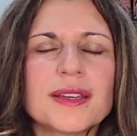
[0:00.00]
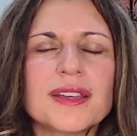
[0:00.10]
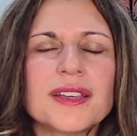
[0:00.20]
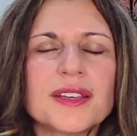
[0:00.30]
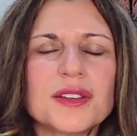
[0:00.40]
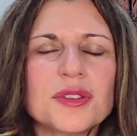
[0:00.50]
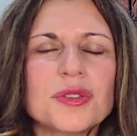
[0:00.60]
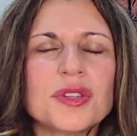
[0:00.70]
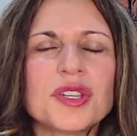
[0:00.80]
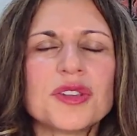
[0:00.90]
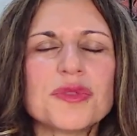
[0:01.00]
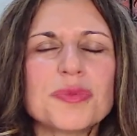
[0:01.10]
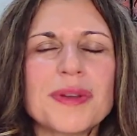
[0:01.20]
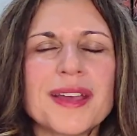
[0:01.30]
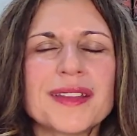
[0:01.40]
including your
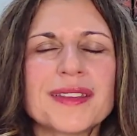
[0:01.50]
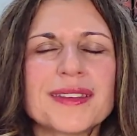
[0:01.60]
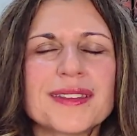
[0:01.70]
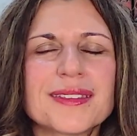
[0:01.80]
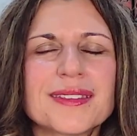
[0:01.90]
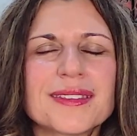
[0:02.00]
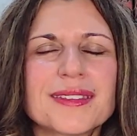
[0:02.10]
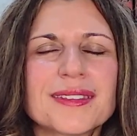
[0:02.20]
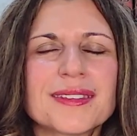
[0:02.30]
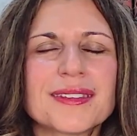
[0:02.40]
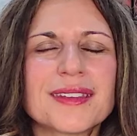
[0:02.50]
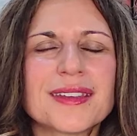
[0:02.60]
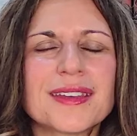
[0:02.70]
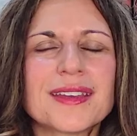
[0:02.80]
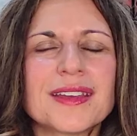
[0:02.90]
pets.
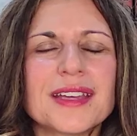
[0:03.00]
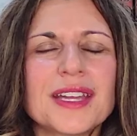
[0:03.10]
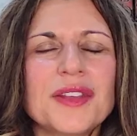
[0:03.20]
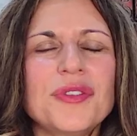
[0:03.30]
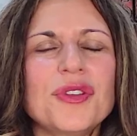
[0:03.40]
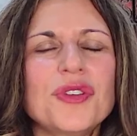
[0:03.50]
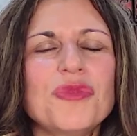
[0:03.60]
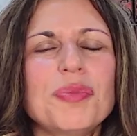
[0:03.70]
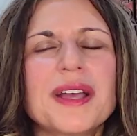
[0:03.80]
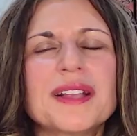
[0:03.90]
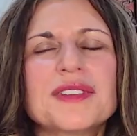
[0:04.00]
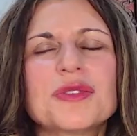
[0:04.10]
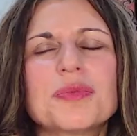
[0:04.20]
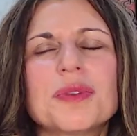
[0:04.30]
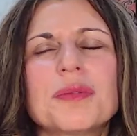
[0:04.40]
And if you have pets,
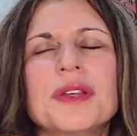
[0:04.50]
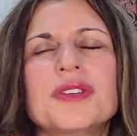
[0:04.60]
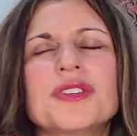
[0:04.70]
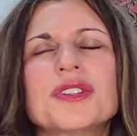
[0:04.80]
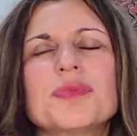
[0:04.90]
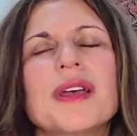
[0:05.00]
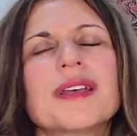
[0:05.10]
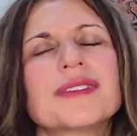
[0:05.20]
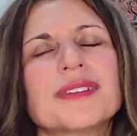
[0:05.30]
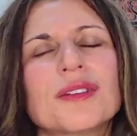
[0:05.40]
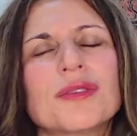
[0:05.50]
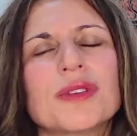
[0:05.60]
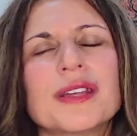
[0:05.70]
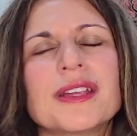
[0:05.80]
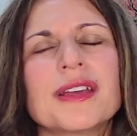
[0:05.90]
they're probably just passed out
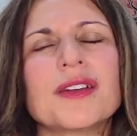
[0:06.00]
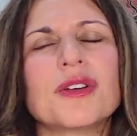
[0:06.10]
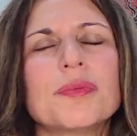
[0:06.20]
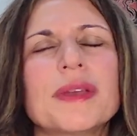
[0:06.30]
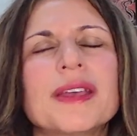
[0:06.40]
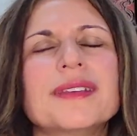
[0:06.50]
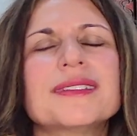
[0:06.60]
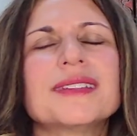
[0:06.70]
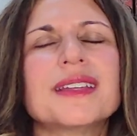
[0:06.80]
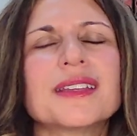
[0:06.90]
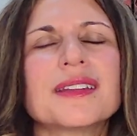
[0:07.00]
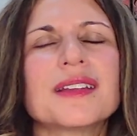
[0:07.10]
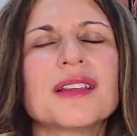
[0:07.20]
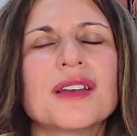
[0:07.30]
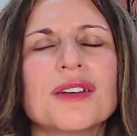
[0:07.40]
right now, basking in the
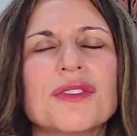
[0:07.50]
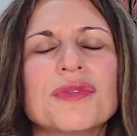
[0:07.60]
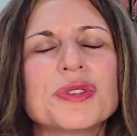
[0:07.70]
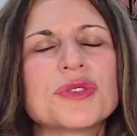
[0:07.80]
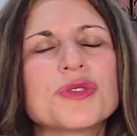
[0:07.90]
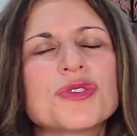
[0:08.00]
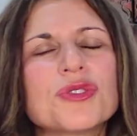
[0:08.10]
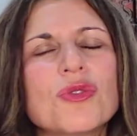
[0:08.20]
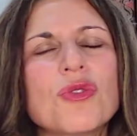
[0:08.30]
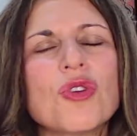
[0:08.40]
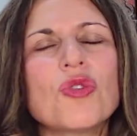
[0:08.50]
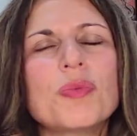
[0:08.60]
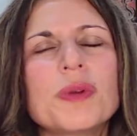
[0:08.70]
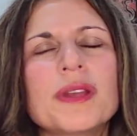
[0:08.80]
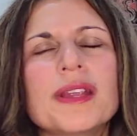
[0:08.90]
love because they're so
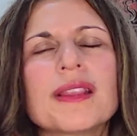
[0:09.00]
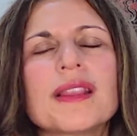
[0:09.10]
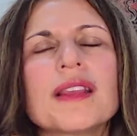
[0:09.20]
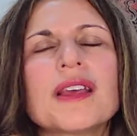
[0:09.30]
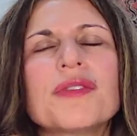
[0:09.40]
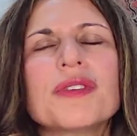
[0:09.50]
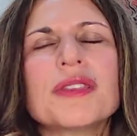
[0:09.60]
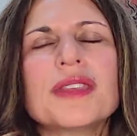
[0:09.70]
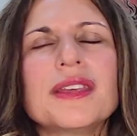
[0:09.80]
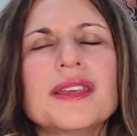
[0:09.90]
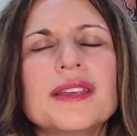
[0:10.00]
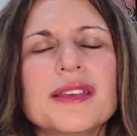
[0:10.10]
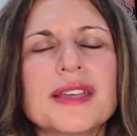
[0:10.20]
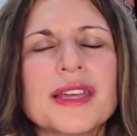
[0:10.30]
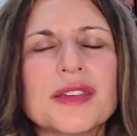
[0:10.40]
open and loving the
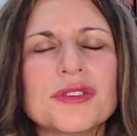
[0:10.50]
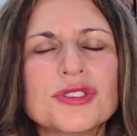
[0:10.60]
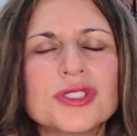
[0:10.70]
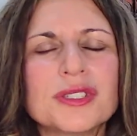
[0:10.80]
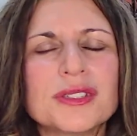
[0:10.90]
healing energy.